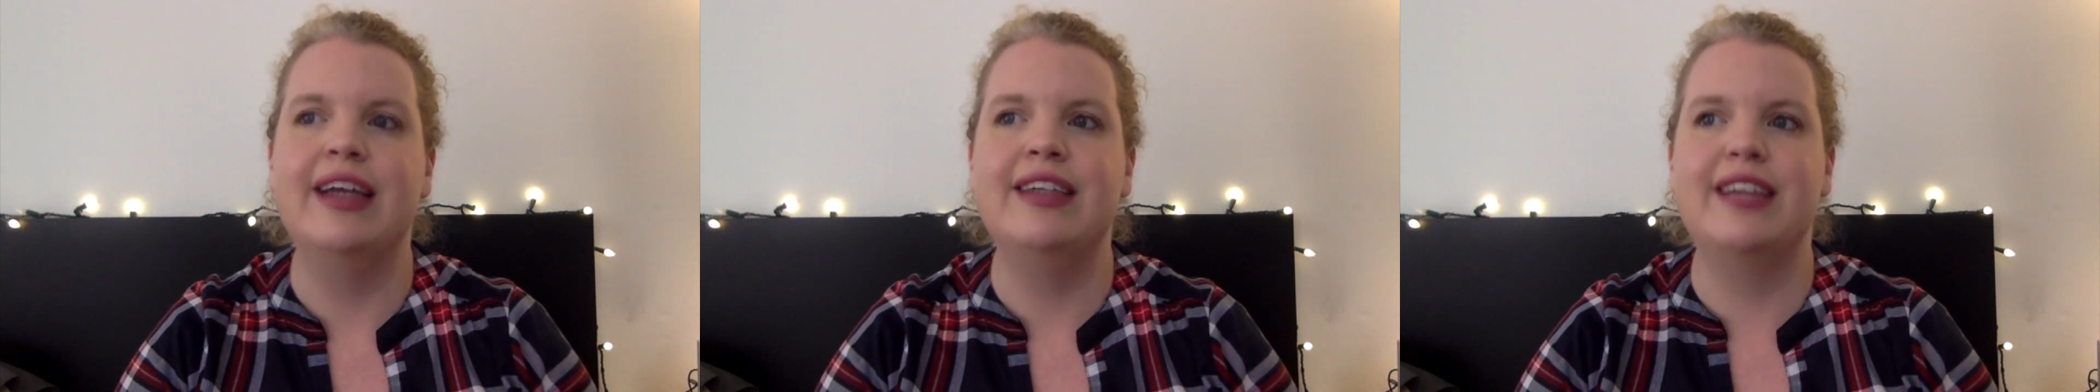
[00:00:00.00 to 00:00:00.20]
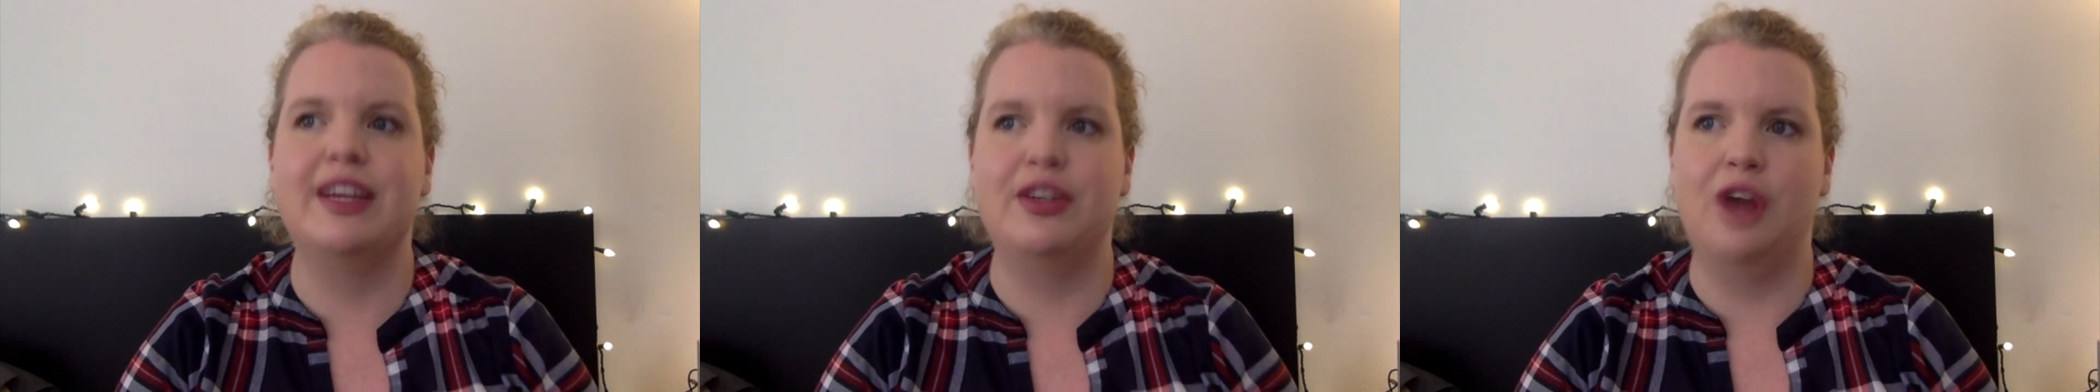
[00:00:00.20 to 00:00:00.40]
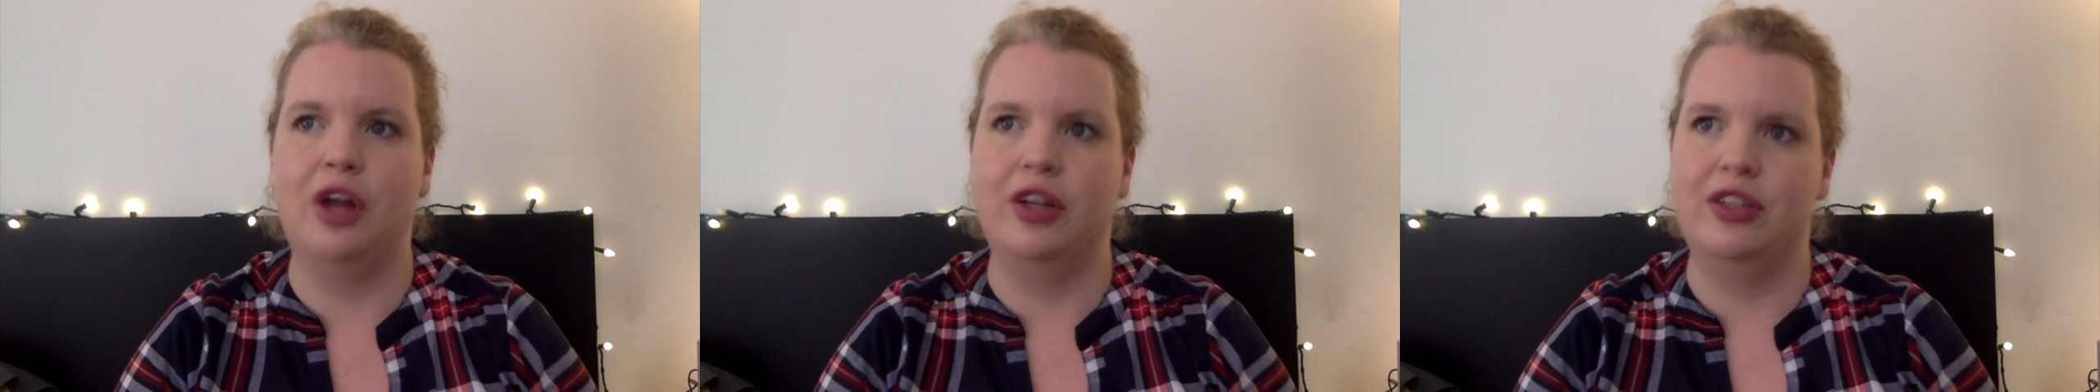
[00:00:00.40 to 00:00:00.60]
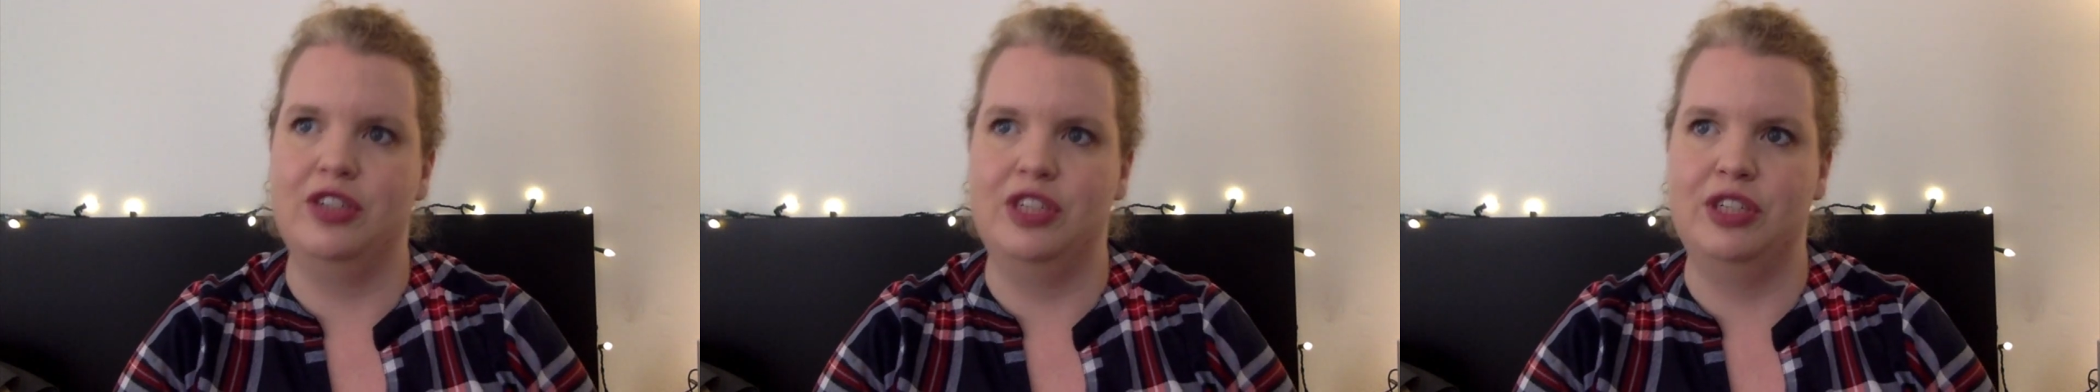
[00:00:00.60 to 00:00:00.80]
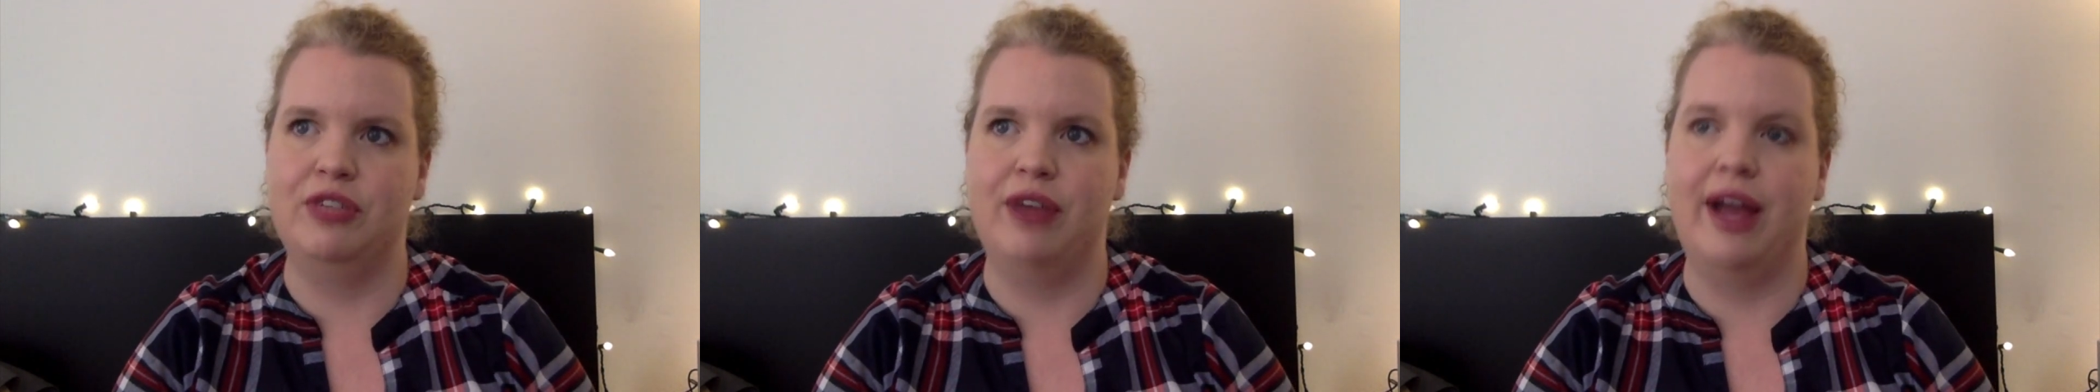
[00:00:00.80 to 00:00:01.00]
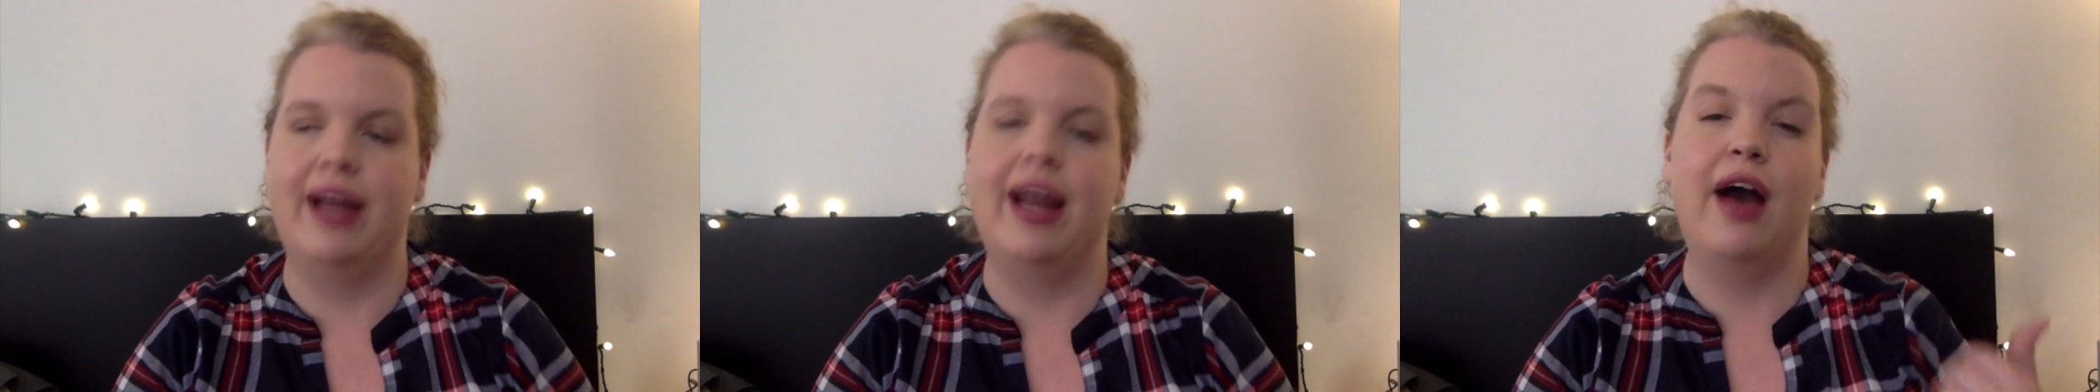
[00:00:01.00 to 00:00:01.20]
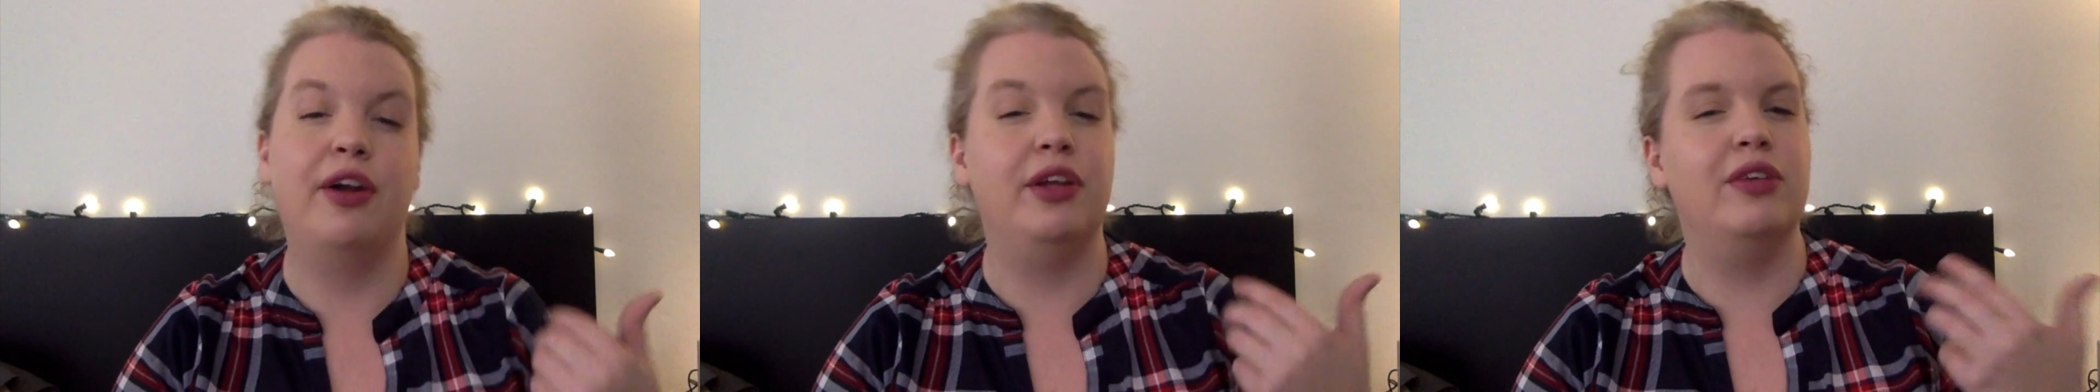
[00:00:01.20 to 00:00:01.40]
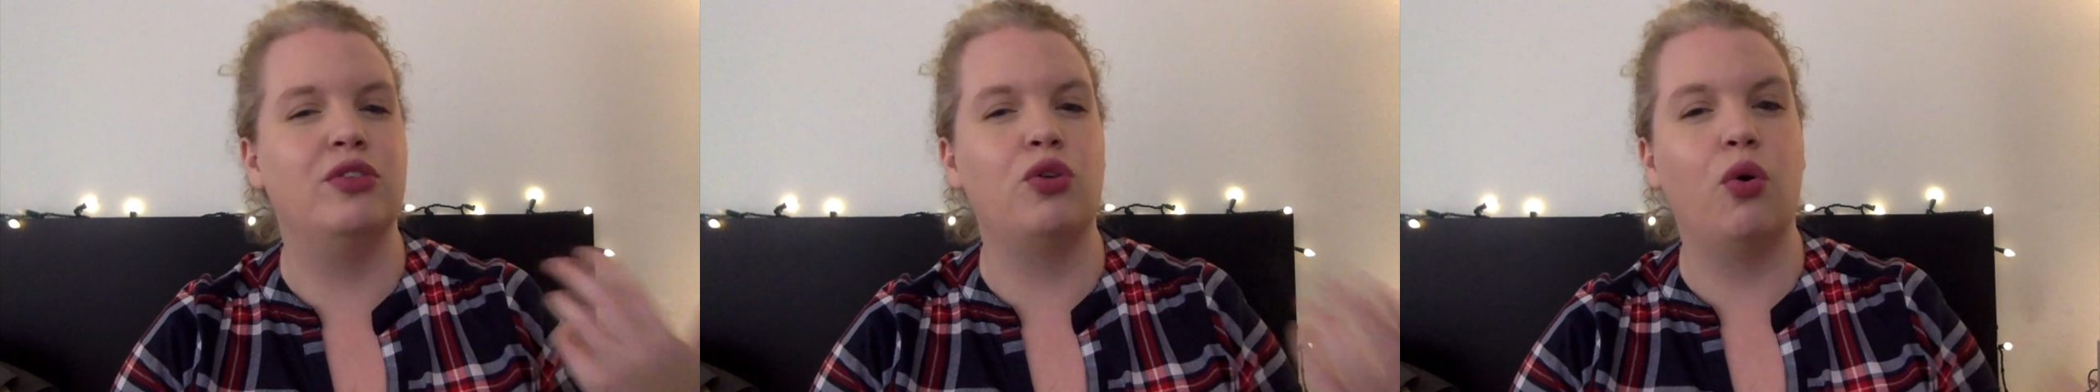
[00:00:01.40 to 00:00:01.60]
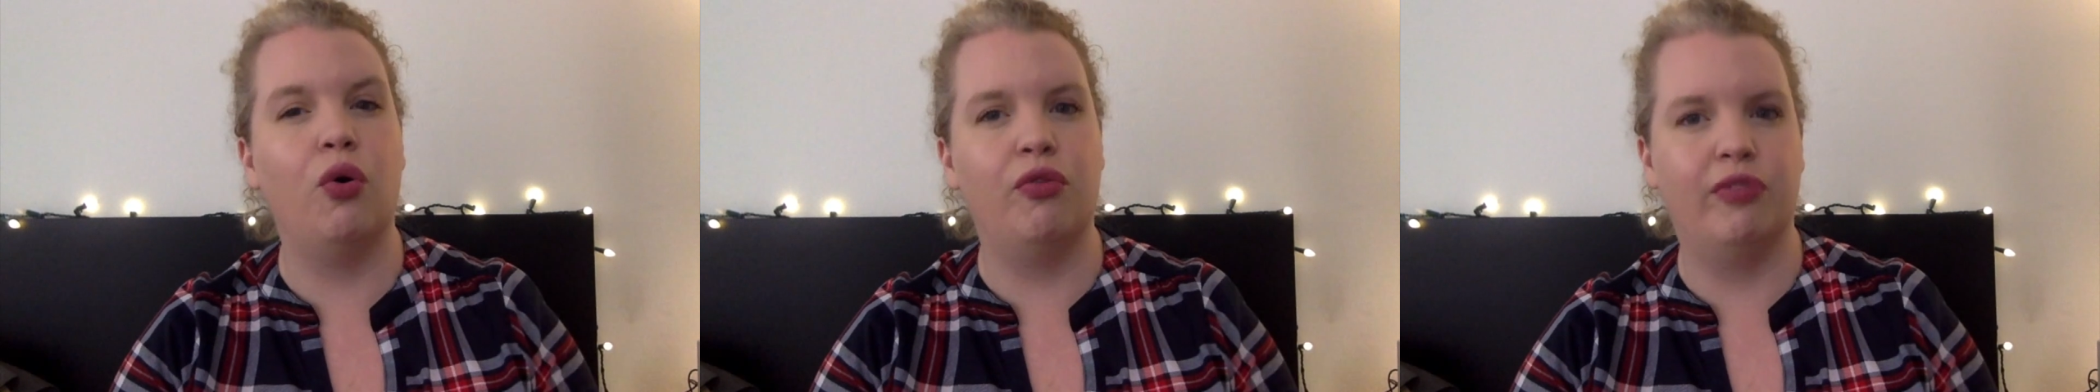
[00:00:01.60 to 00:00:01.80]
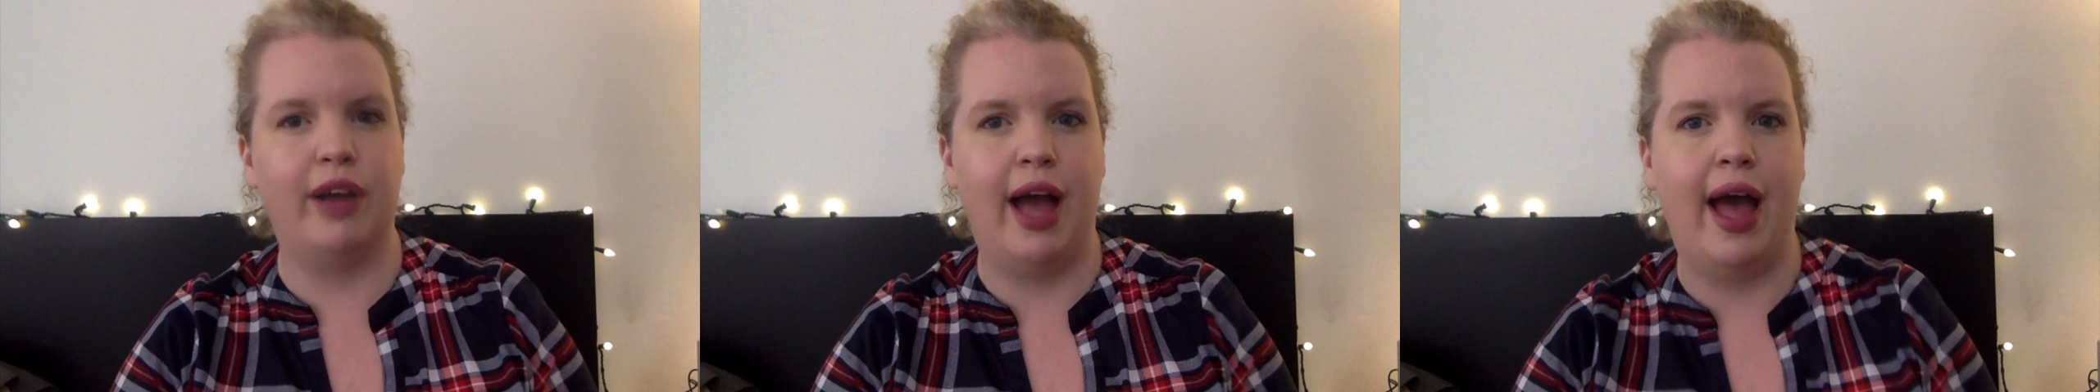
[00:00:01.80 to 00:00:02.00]
technology, right? How to use
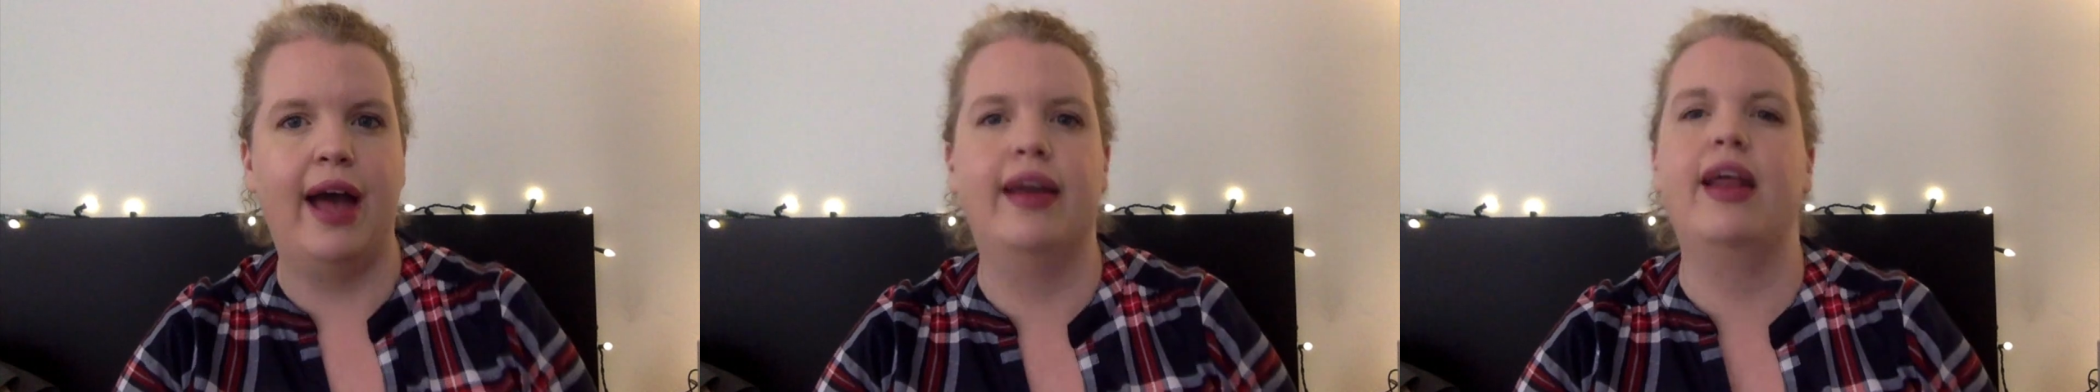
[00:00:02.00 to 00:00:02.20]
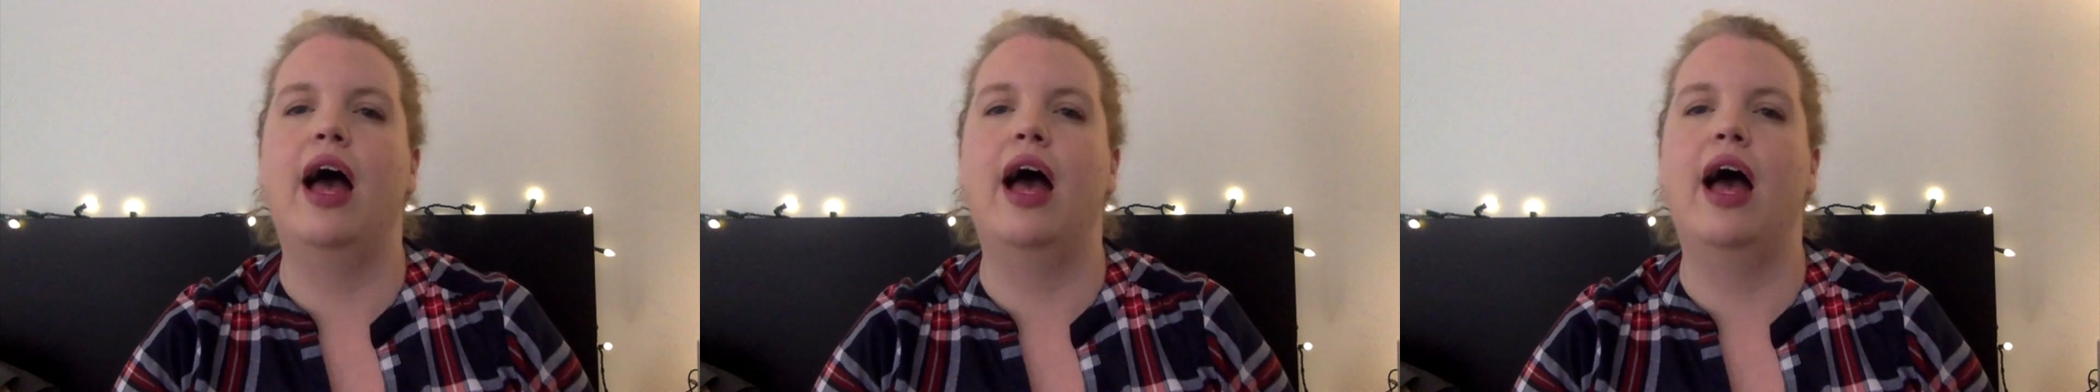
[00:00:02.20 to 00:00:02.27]
overhead,